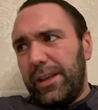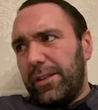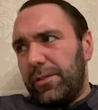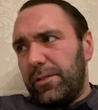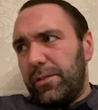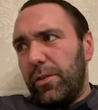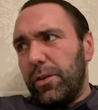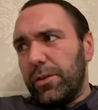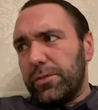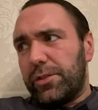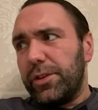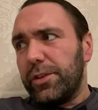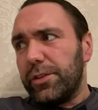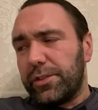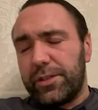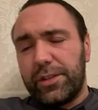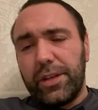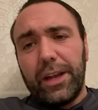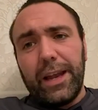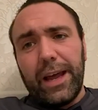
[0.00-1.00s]
not
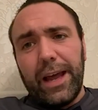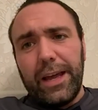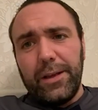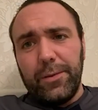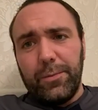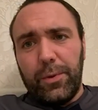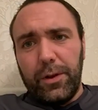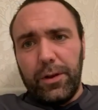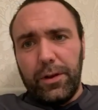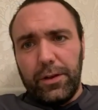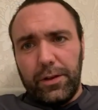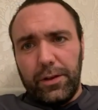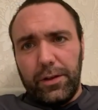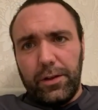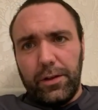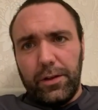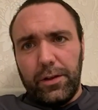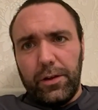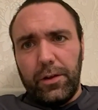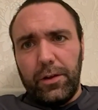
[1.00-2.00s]
just today, but
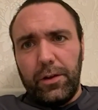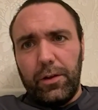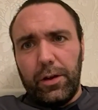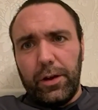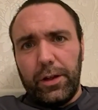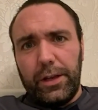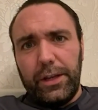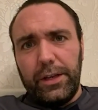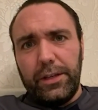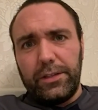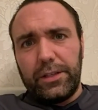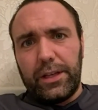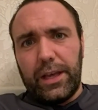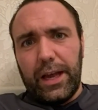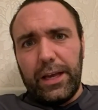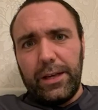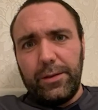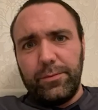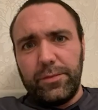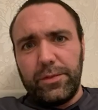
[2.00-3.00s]
a lot of these
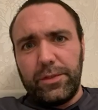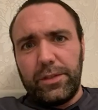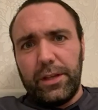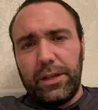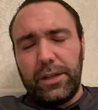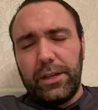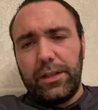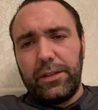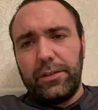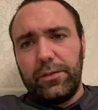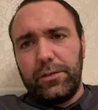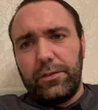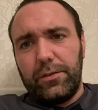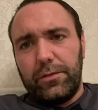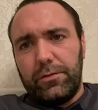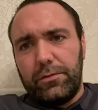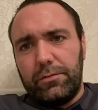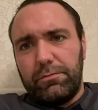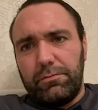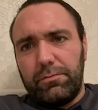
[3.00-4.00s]
games that
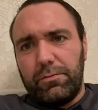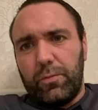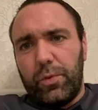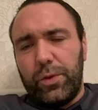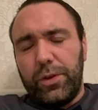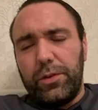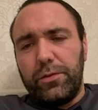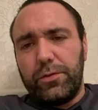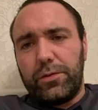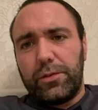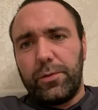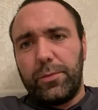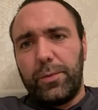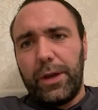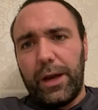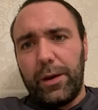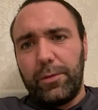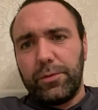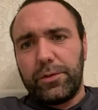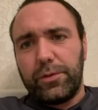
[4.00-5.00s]
we used to be
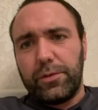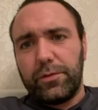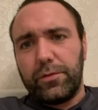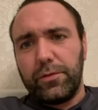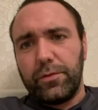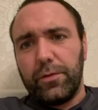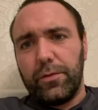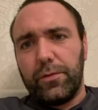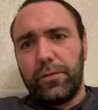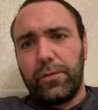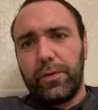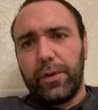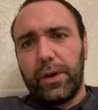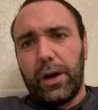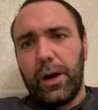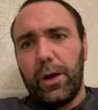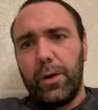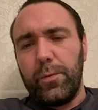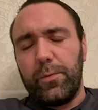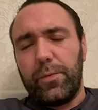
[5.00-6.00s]
able to sort of
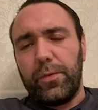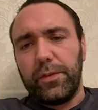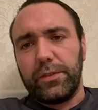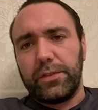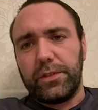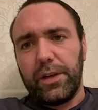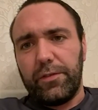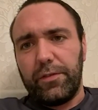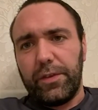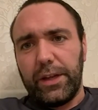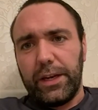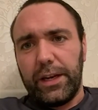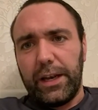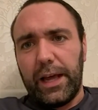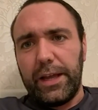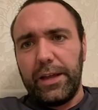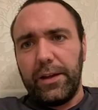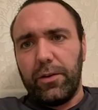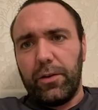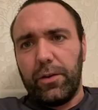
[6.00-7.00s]
hope for something
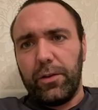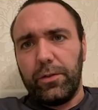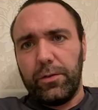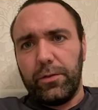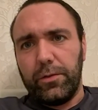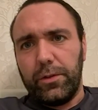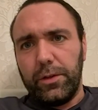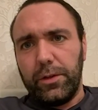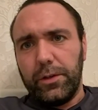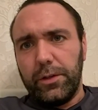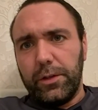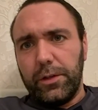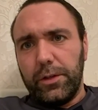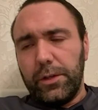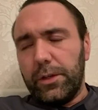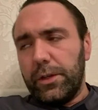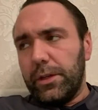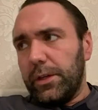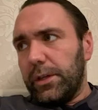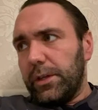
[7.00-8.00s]
late on
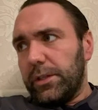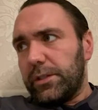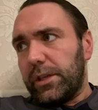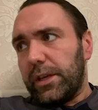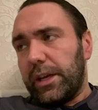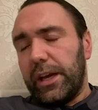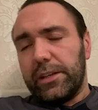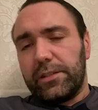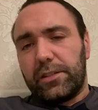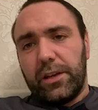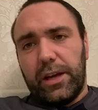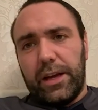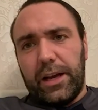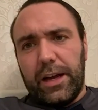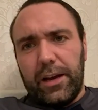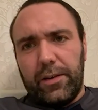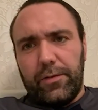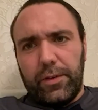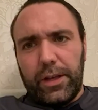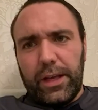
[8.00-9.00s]
to get something
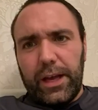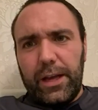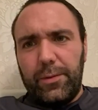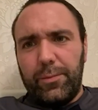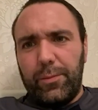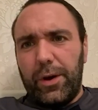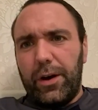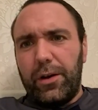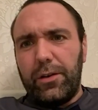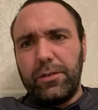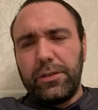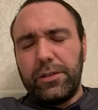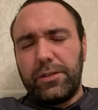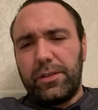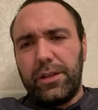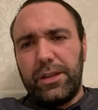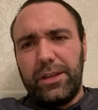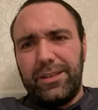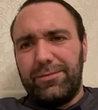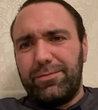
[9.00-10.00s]
out of a game. But
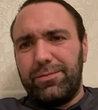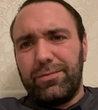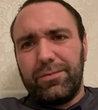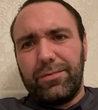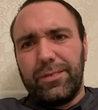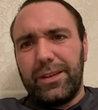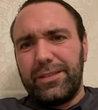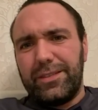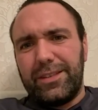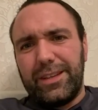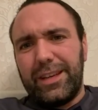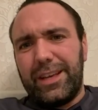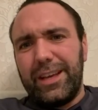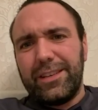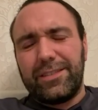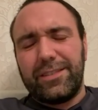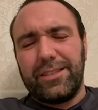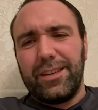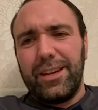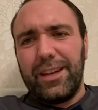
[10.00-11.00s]
honestly, as it
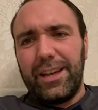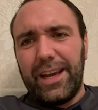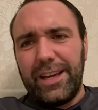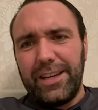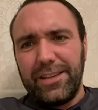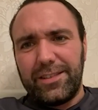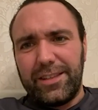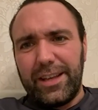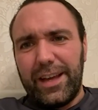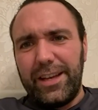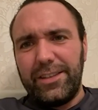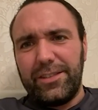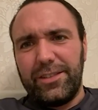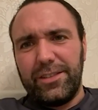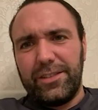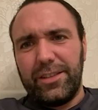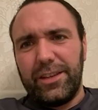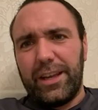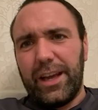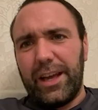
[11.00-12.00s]
gets to the later
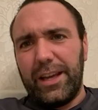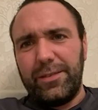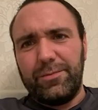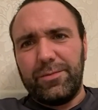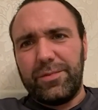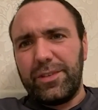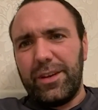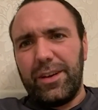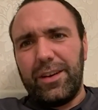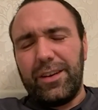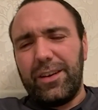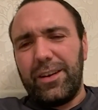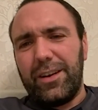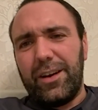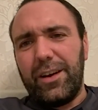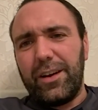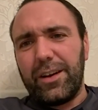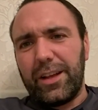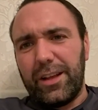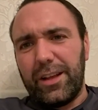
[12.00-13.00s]
stages of games,
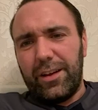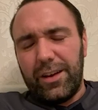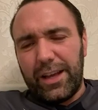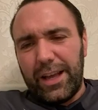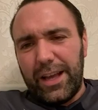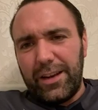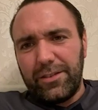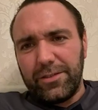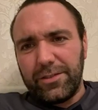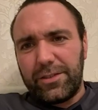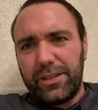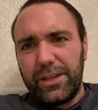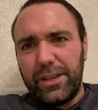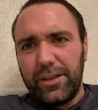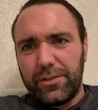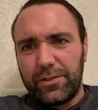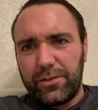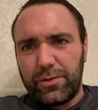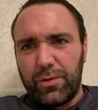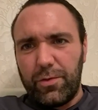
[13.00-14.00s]
I cannot see
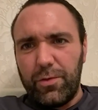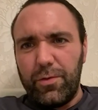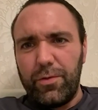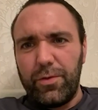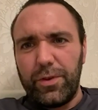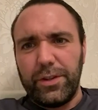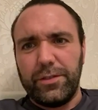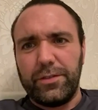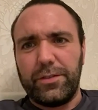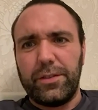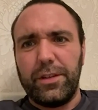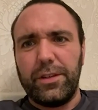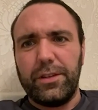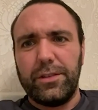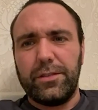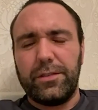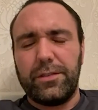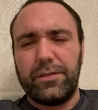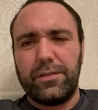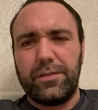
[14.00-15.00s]
us scoring.
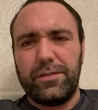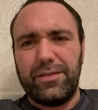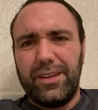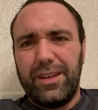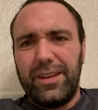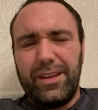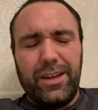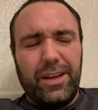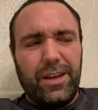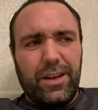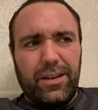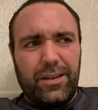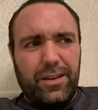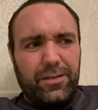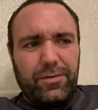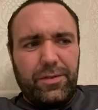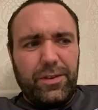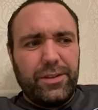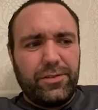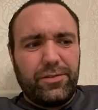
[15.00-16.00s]
So
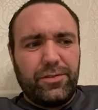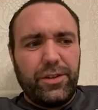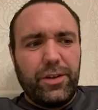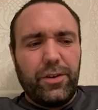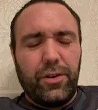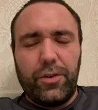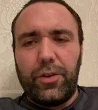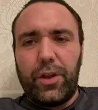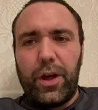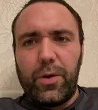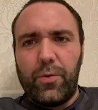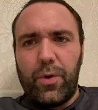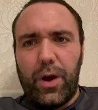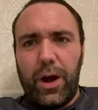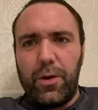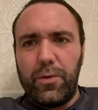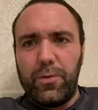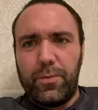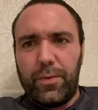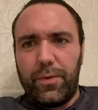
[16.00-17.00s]
I've literally got no
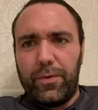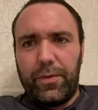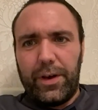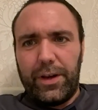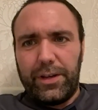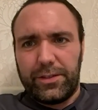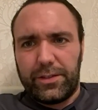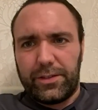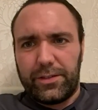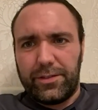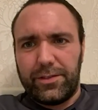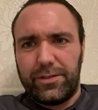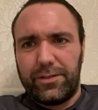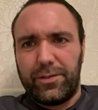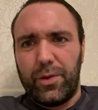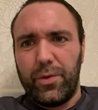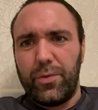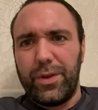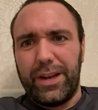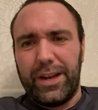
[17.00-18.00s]
hope of us
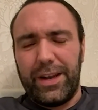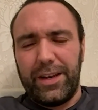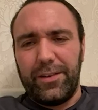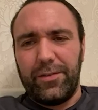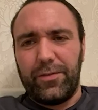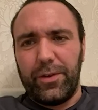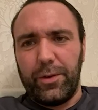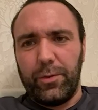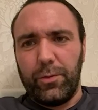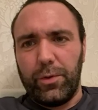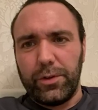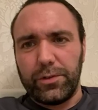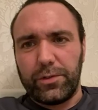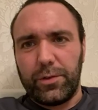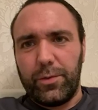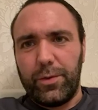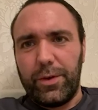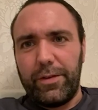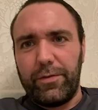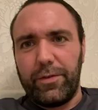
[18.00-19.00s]
doing anything
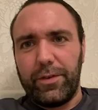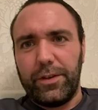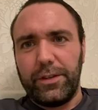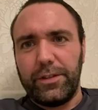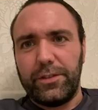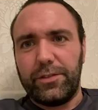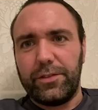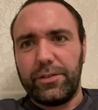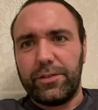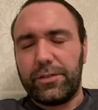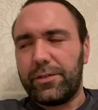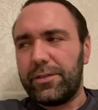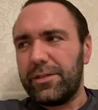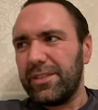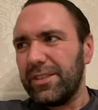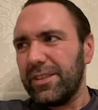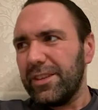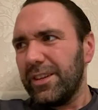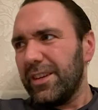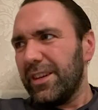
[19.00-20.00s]
whatsoever. And it's
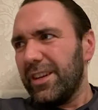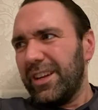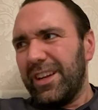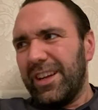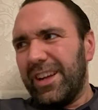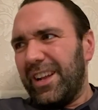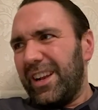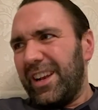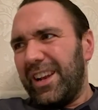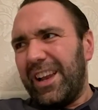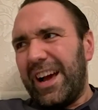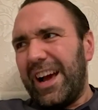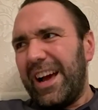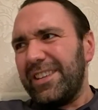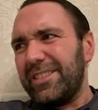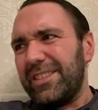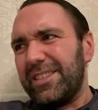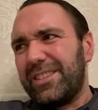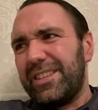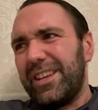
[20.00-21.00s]
just, well,
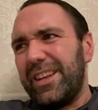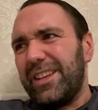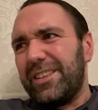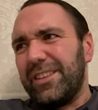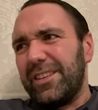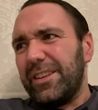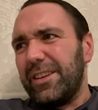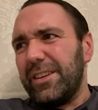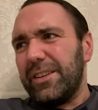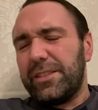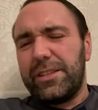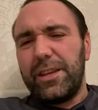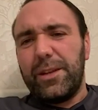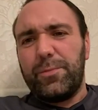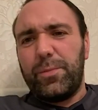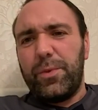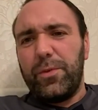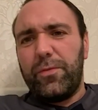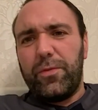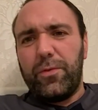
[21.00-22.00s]
as I said,
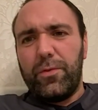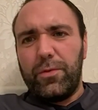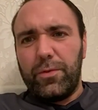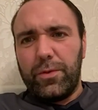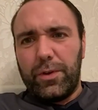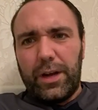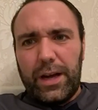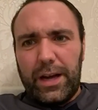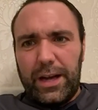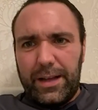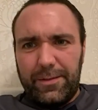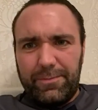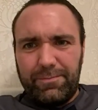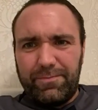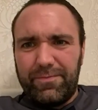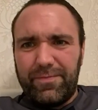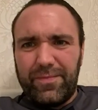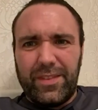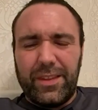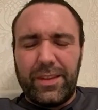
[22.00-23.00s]
like,
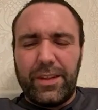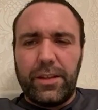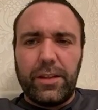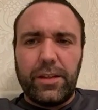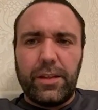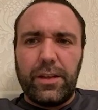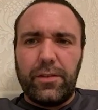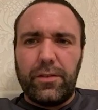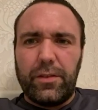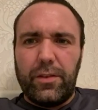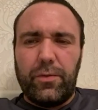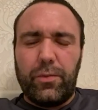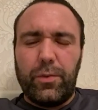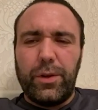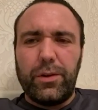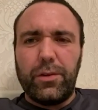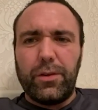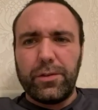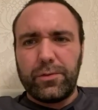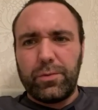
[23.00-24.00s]
if we
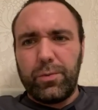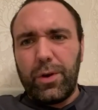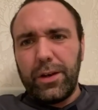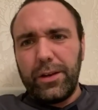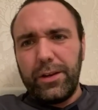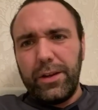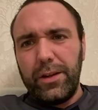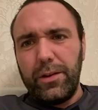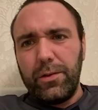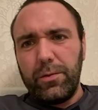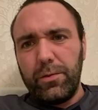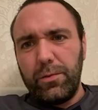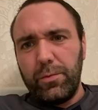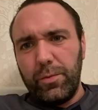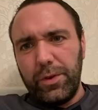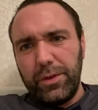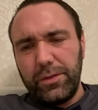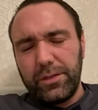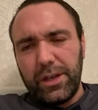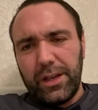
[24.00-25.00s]
lost 1-0 and
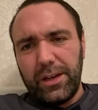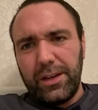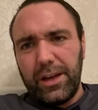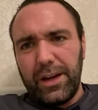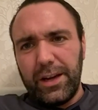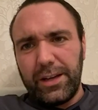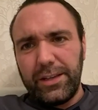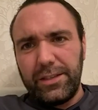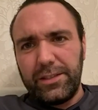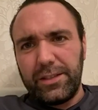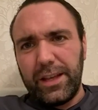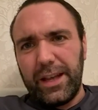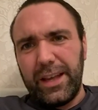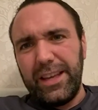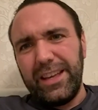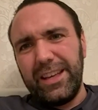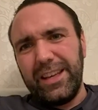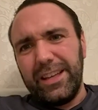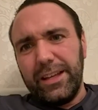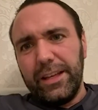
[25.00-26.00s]
we was unlucky,
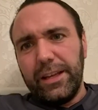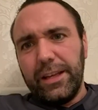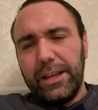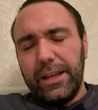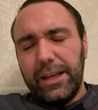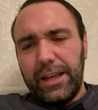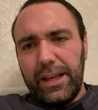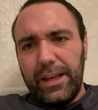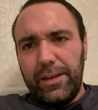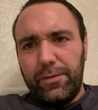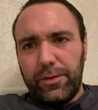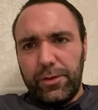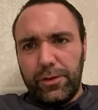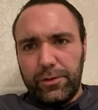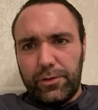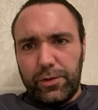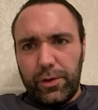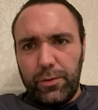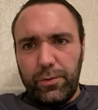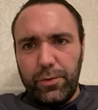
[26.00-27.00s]
say, even the
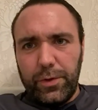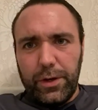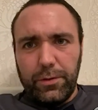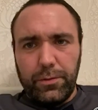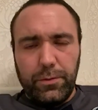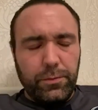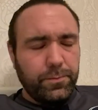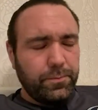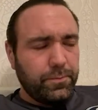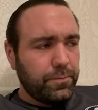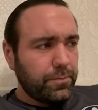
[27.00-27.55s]
2-0,